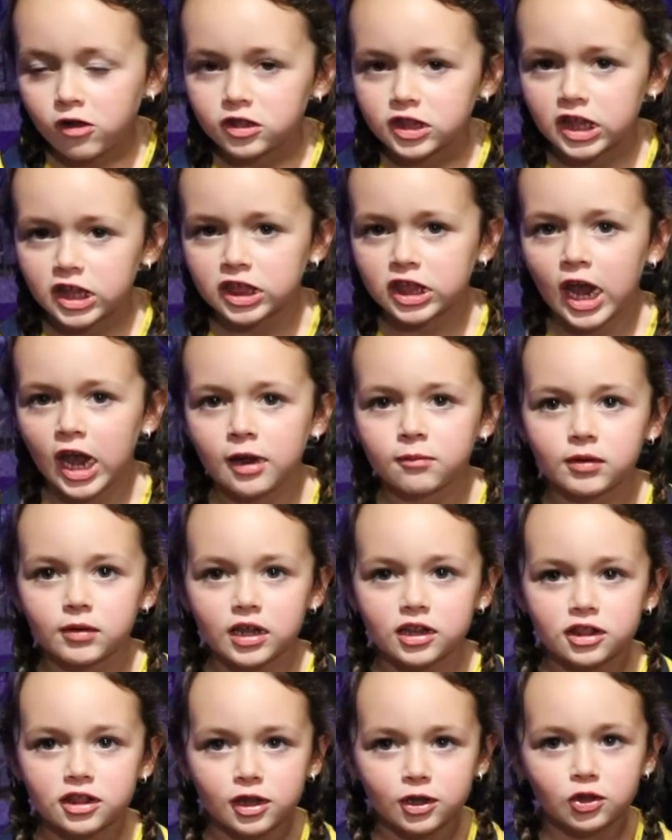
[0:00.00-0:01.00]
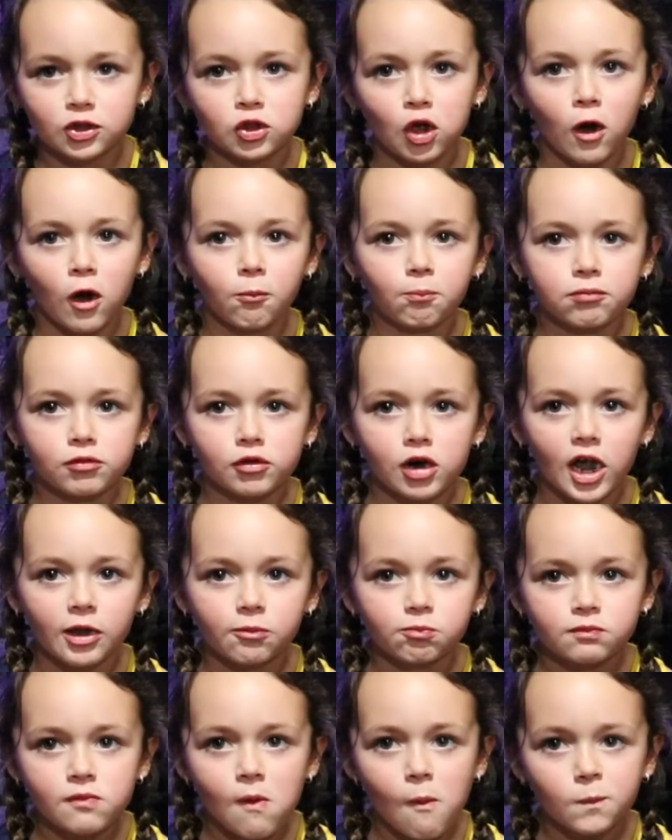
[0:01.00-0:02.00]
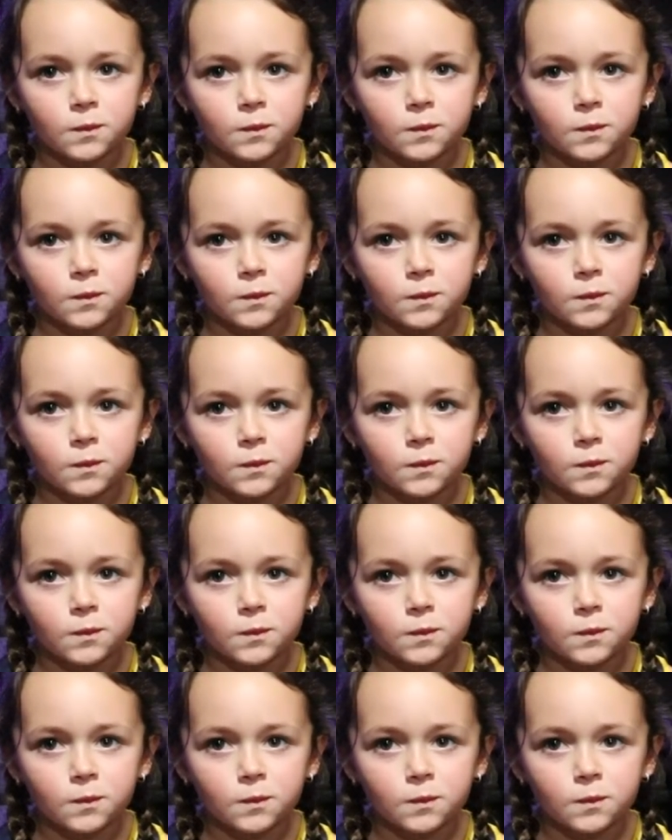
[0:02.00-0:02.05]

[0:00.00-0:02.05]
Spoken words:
The same as the top one.